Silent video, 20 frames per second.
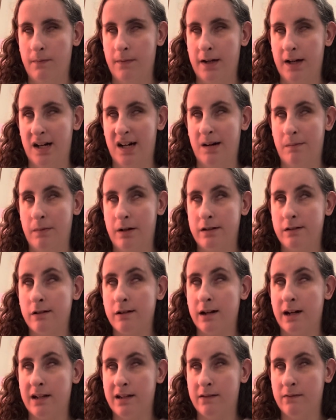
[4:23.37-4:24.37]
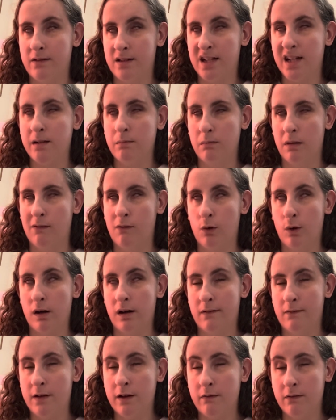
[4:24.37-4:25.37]
as you guys have seen before,
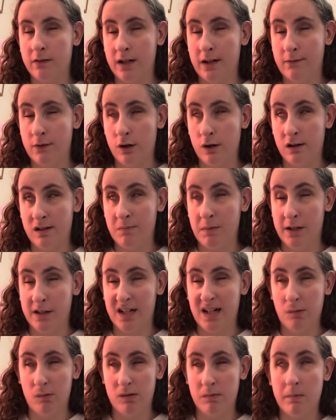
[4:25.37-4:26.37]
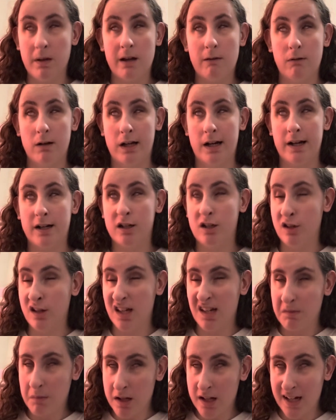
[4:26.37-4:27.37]
if you've ever spent time with me when I couldn't
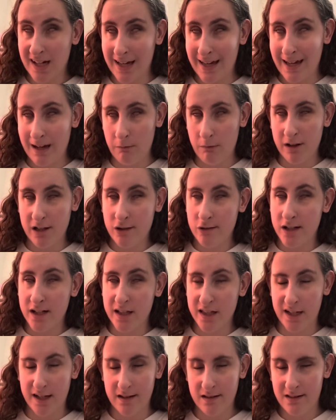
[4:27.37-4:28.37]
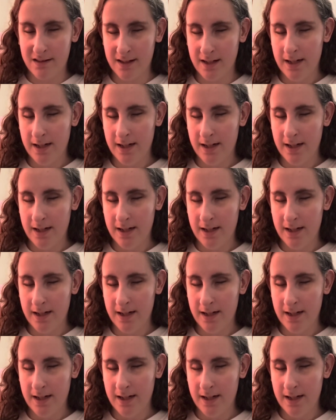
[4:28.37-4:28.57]
communicate and was using this.